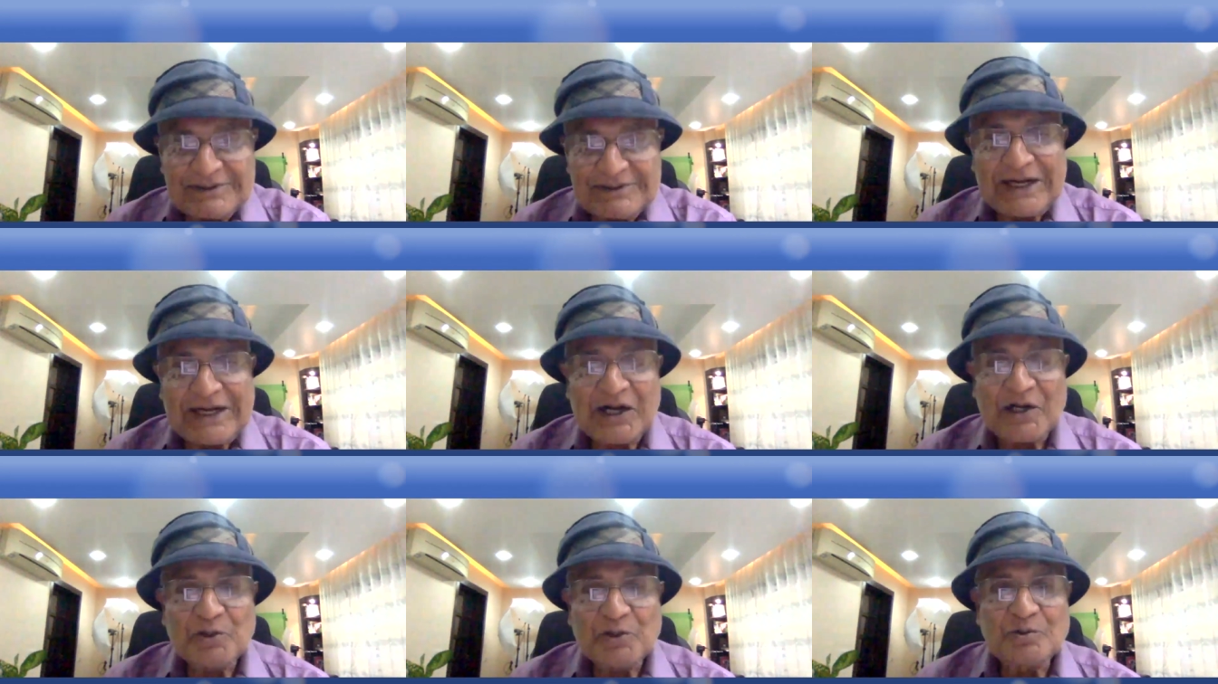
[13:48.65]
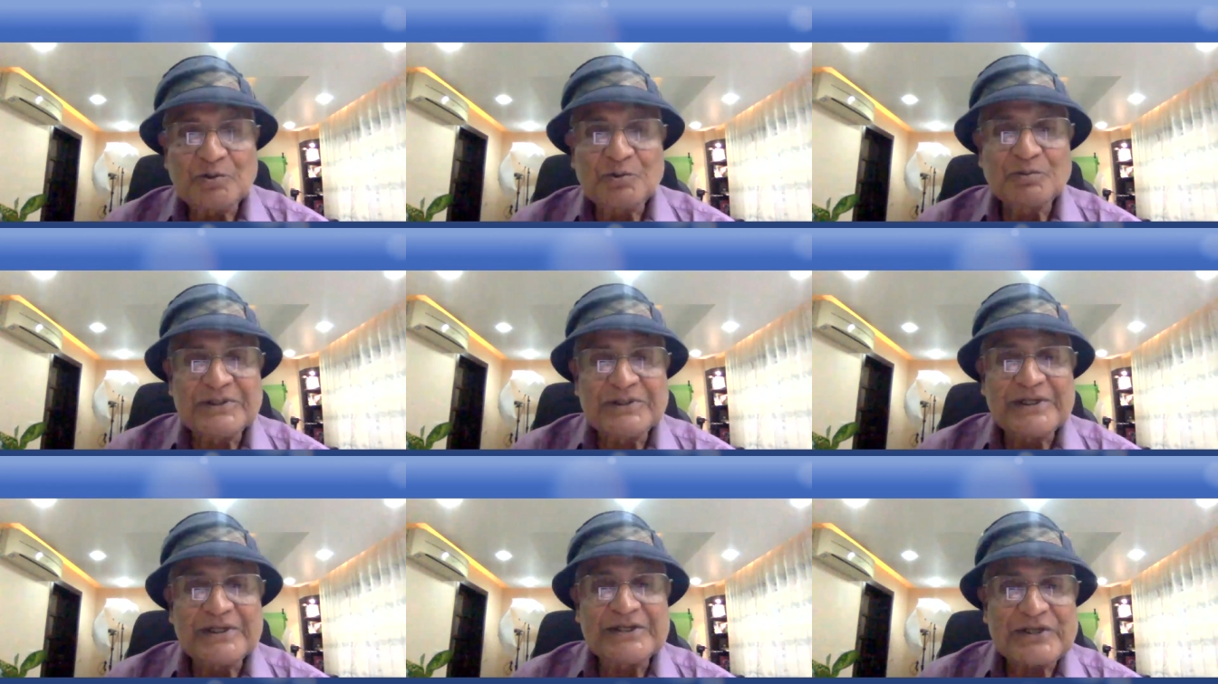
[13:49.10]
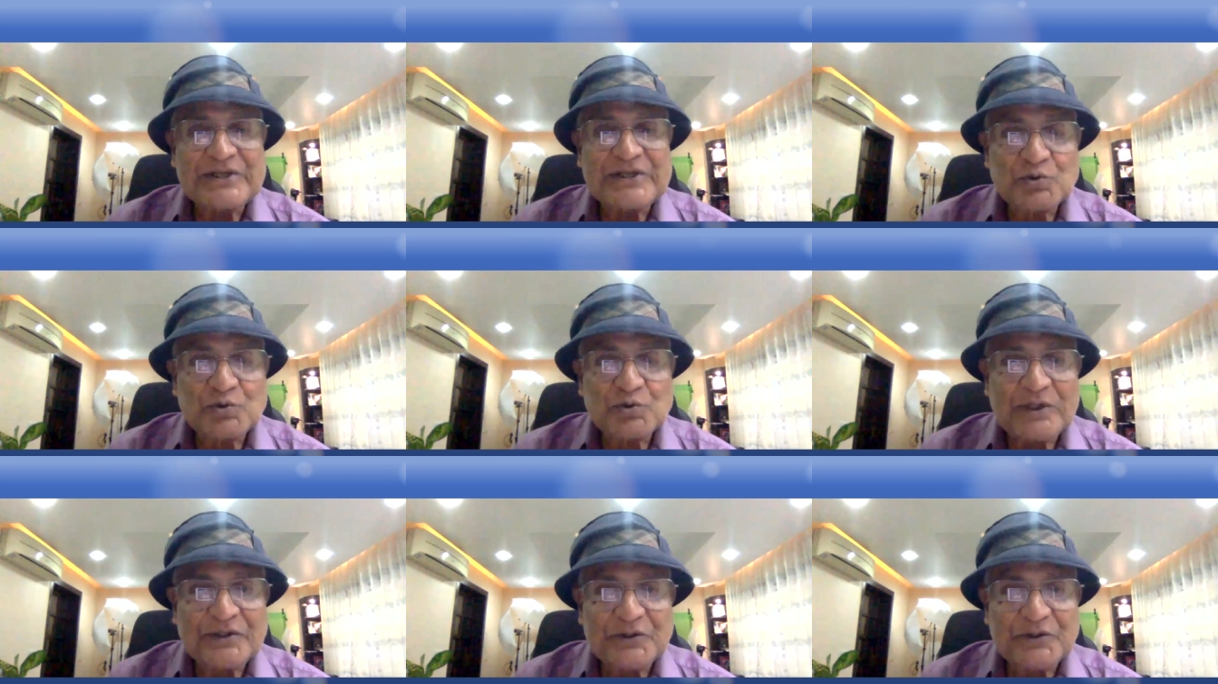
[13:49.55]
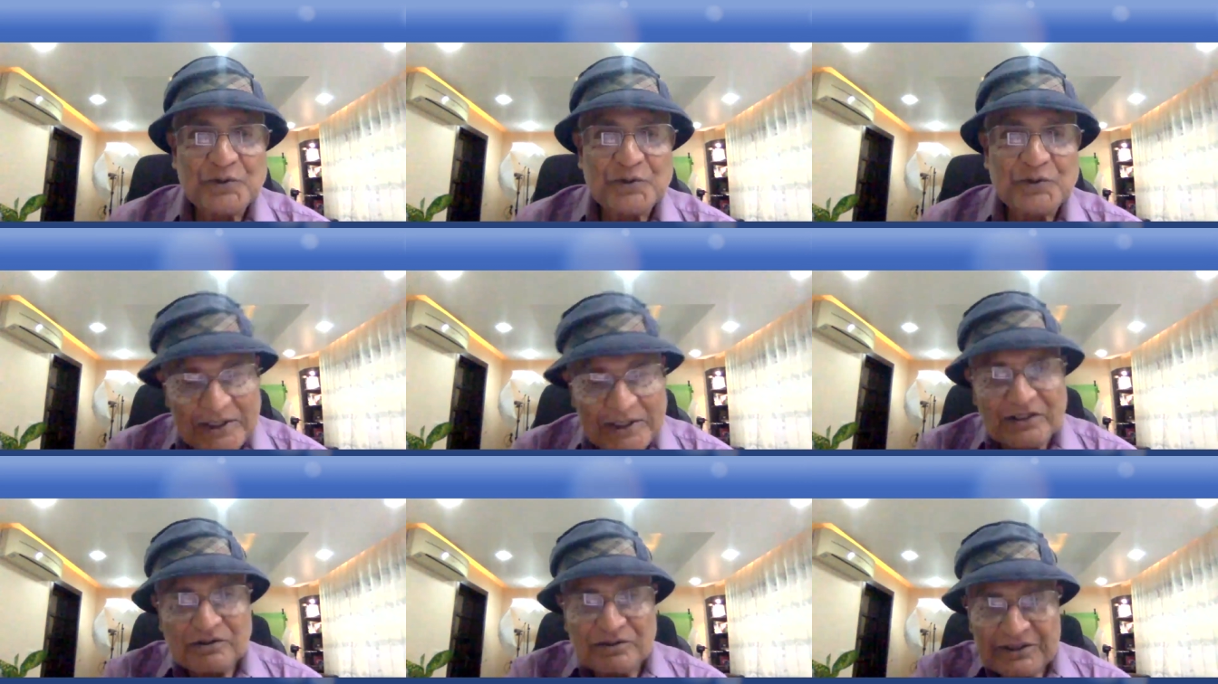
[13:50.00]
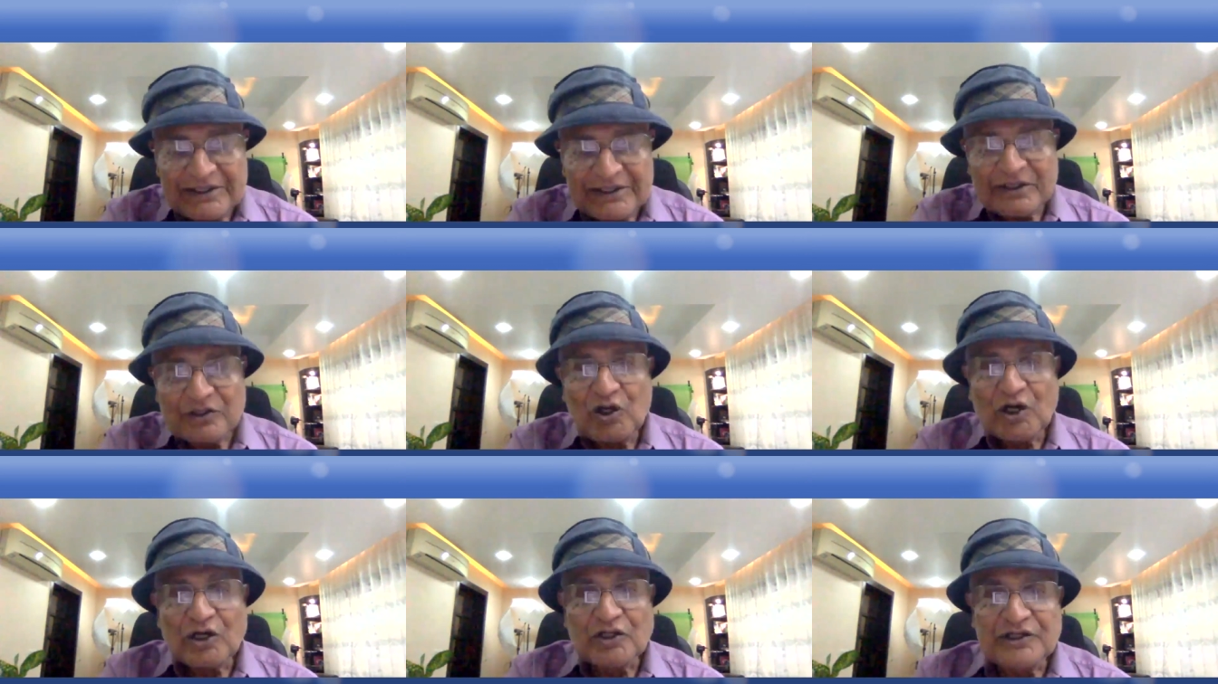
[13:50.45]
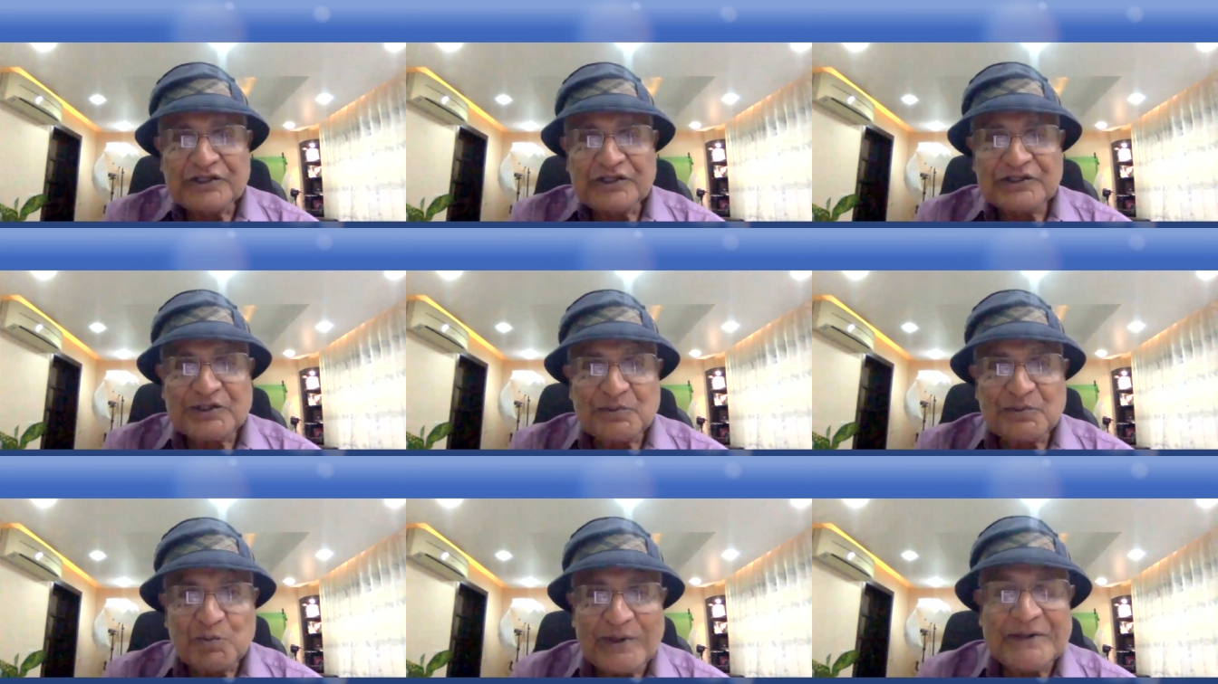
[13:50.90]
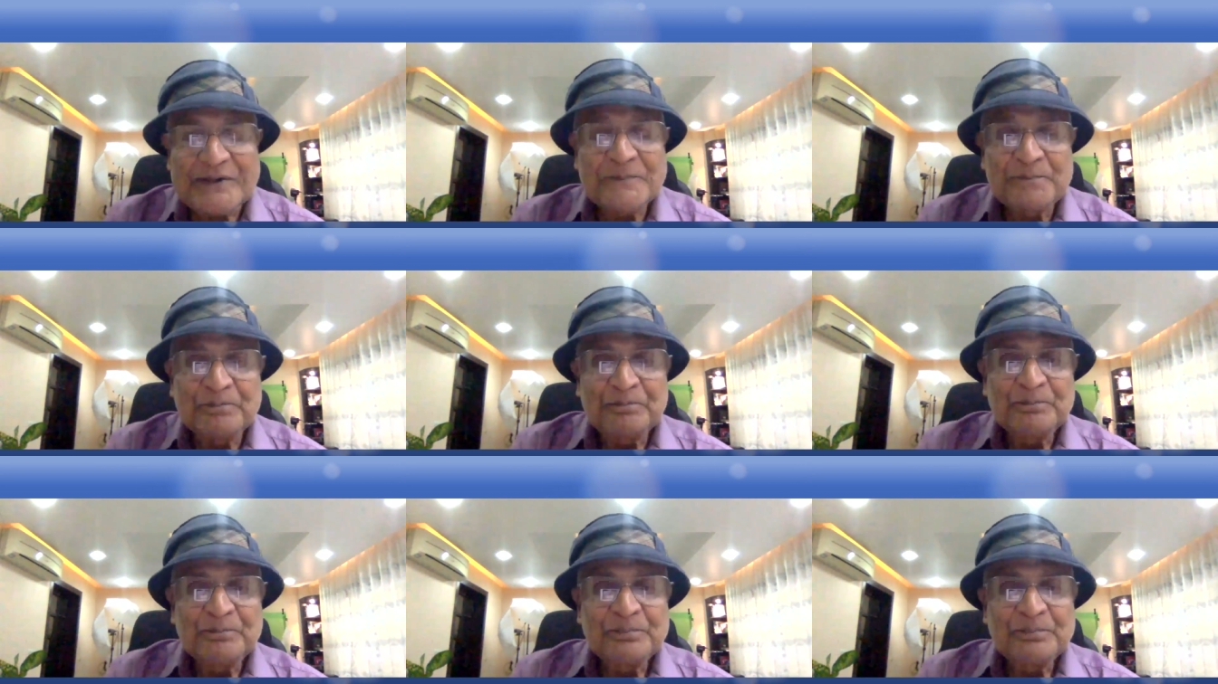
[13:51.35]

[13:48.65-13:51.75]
how this actually worked in a cognitive way,